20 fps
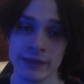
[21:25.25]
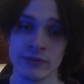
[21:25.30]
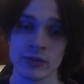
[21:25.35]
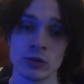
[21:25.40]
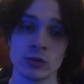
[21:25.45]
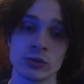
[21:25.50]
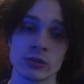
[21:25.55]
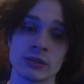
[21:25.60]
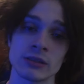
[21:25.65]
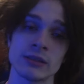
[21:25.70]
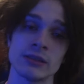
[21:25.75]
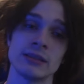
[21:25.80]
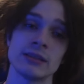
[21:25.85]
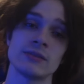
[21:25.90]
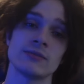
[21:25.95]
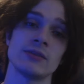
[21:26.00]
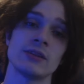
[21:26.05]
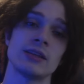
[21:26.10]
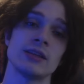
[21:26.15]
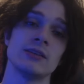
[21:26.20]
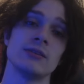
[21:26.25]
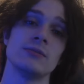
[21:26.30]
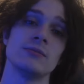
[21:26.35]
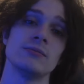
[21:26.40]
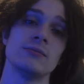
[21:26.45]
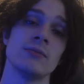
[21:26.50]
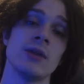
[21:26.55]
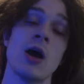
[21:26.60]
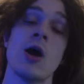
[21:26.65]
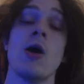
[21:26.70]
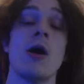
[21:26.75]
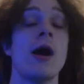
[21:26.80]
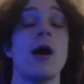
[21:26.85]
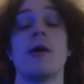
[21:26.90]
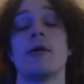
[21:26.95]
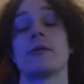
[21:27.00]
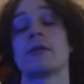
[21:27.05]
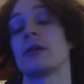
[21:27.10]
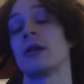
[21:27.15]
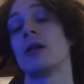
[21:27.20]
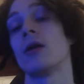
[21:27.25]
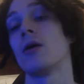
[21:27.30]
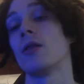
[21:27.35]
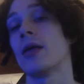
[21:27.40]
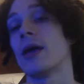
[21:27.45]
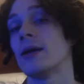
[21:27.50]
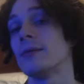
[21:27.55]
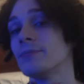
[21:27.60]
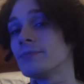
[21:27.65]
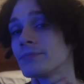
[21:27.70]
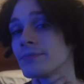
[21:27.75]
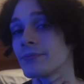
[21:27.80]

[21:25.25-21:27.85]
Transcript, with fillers: if you enjoyed this video, oh, I already said all that.